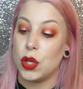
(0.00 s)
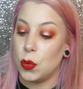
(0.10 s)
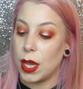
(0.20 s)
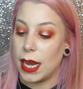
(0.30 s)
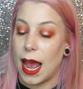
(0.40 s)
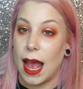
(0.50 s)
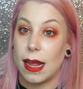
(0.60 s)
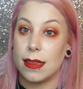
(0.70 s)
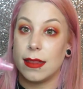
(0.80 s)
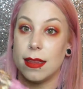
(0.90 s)
you can
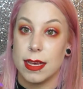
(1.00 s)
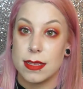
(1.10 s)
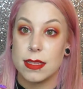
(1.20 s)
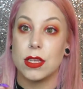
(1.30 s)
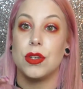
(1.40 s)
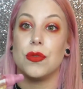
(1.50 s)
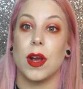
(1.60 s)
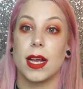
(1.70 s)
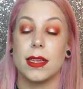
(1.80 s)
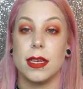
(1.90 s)
add this
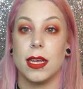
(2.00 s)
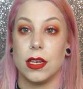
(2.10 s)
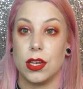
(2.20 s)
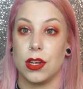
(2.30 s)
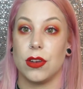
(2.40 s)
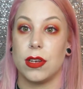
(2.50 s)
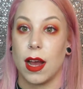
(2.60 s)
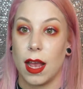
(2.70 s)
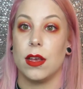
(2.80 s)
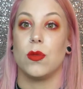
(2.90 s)
directly into your
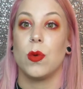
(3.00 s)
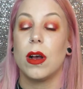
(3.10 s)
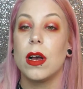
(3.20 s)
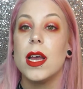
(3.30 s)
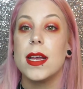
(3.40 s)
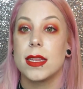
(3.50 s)
dye as well